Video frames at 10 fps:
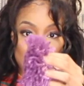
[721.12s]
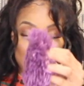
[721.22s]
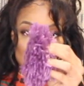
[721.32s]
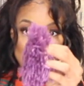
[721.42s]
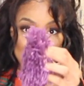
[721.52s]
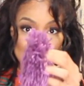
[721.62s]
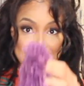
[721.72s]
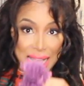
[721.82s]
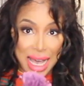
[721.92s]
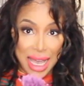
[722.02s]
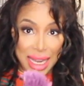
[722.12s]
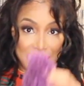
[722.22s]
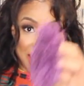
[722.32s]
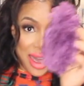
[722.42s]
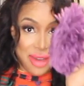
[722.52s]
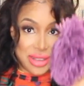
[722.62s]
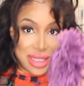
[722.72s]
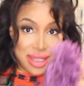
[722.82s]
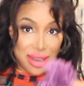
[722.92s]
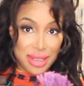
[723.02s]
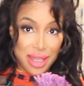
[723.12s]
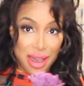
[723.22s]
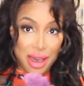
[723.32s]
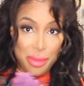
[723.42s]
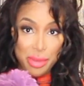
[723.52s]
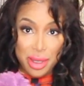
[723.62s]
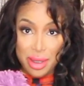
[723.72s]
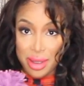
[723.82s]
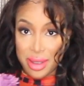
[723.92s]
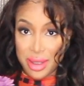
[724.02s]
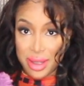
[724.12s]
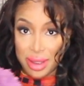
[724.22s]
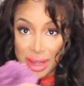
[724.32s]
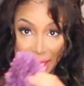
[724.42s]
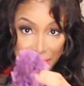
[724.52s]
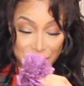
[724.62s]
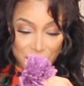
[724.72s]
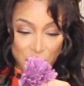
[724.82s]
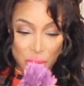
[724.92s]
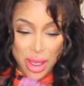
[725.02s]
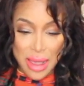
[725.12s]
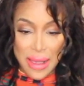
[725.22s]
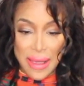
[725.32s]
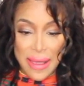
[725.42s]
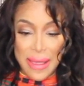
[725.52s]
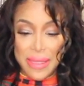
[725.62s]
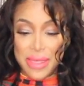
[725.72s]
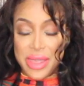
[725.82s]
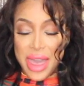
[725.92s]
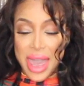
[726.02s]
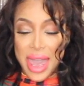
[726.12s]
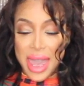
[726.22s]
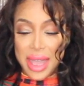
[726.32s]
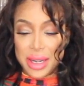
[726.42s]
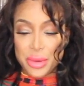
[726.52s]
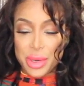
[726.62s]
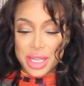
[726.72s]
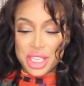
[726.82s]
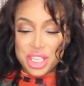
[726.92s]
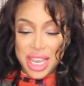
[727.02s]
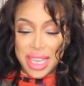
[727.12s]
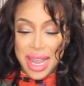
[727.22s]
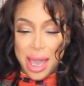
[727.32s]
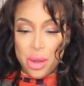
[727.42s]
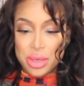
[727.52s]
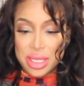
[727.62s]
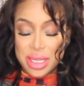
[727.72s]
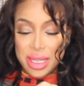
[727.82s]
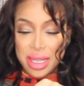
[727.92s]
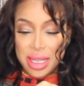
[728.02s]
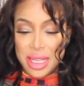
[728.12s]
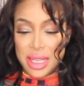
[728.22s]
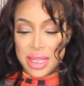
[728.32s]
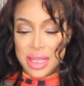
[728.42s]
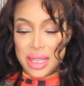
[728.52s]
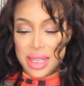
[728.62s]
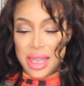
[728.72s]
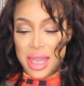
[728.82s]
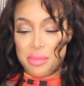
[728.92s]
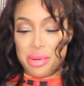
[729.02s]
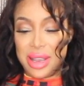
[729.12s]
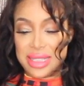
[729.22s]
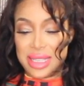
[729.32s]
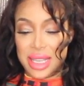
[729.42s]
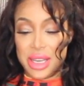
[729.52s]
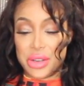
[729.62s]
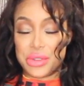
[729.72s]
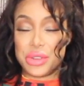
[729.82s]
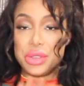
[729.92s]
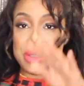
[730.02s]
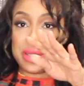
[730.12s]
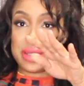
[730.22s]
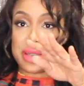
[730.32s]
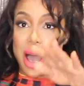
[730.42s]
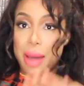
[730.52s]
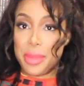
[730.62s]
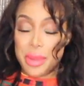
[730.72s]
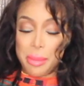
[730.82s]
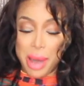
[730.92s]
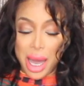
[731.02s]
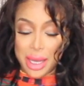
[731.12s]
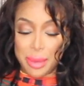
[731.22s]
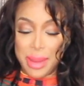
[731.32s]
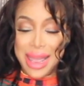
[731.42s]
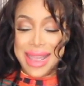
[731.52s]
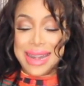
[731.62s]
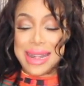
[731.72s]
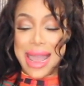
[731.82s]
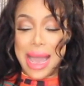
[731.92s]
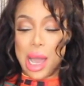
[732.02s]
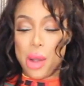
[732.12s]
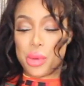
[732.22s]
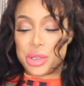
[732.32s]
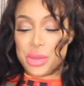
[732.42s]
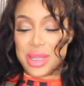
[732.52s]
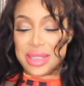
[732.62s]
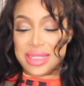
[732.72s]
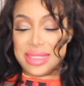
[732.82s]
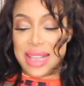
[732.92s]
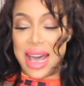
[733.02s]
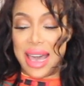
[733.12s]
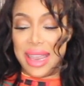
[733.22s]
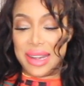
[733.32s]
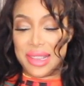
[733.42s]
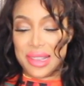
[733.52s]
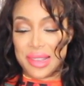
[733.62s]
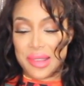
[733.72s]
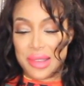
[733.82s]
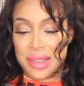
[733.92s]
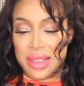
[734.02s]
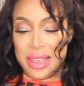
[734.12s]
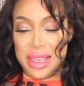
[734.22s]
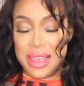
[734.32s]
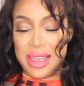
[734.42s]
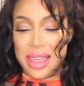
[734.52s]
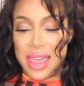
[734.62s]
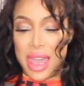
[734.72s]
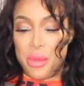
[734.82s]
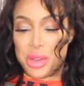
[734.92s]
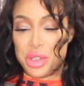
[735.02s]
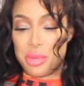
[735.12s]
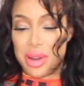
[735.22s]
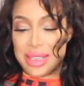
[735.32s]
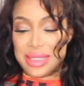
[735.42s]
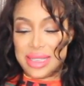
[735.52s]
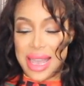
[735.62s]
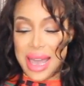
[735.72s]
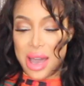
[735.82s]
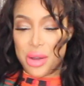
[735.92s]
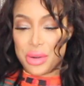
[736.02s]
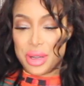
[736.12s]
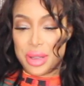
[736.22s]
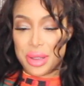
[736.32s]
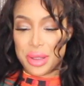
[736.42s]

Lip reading: on its side. Have it standing up like so. Then we're going to shake it out and press it here. So you did the top and the bottom. Now we're doing the side. And when you press down,